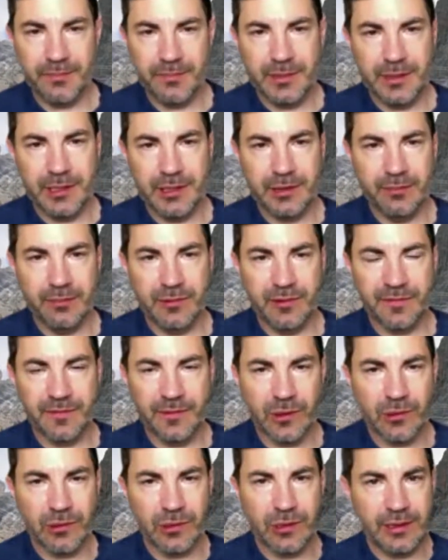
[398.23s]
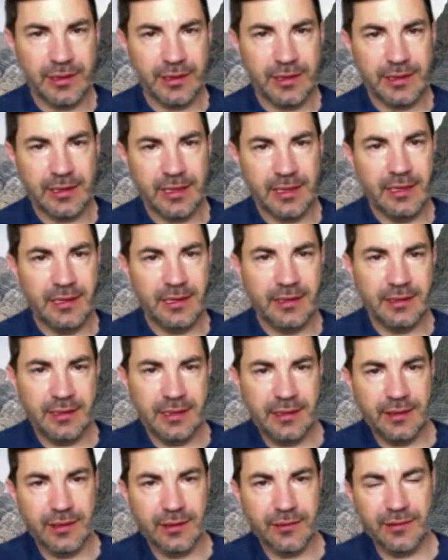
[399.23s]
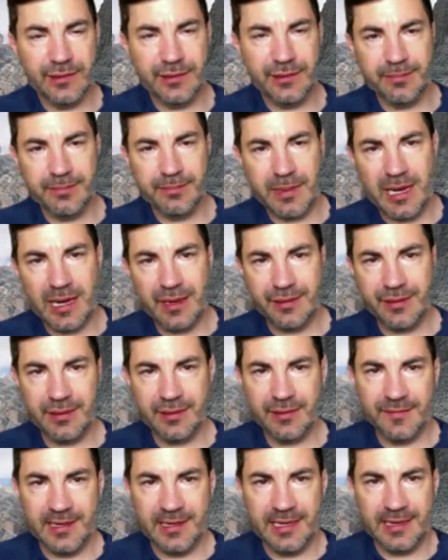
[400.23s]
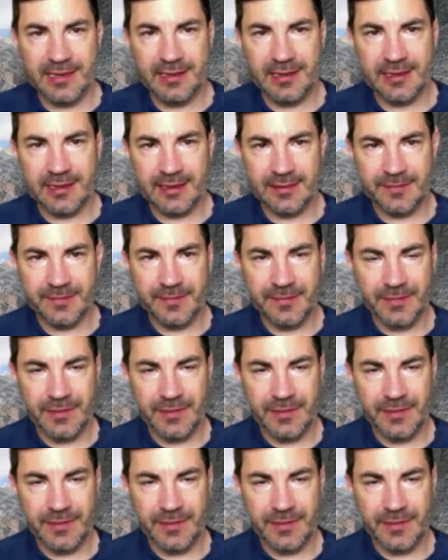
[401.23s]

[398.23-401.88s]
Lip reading: move forward. And indeed, there was some positive data